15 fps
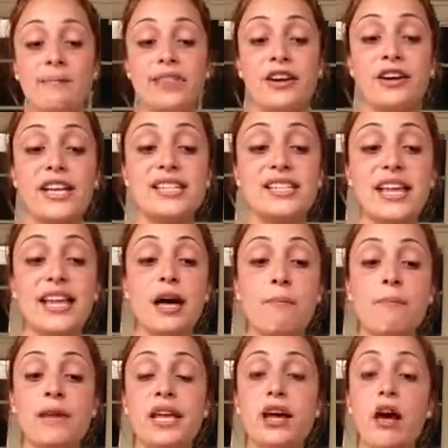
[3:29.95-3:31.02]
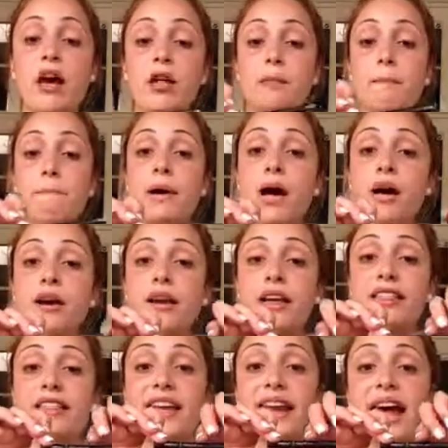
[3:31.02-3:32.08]
There is a company called
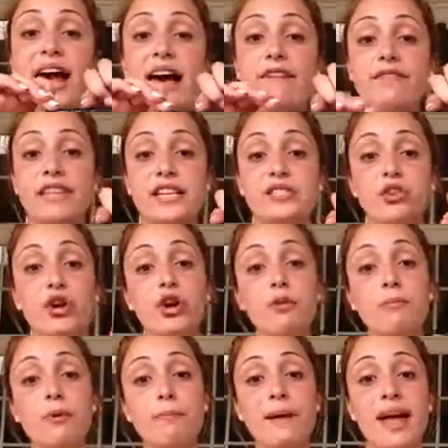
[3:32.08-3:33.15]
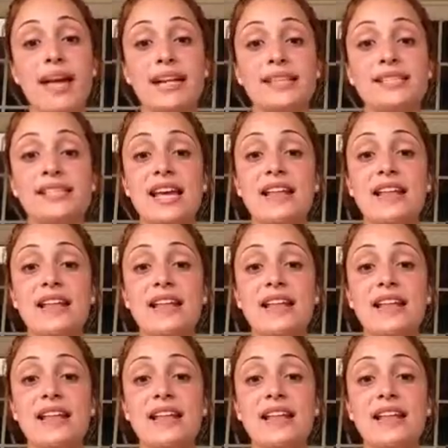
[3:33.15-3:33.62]
Monk that have these herbal pens,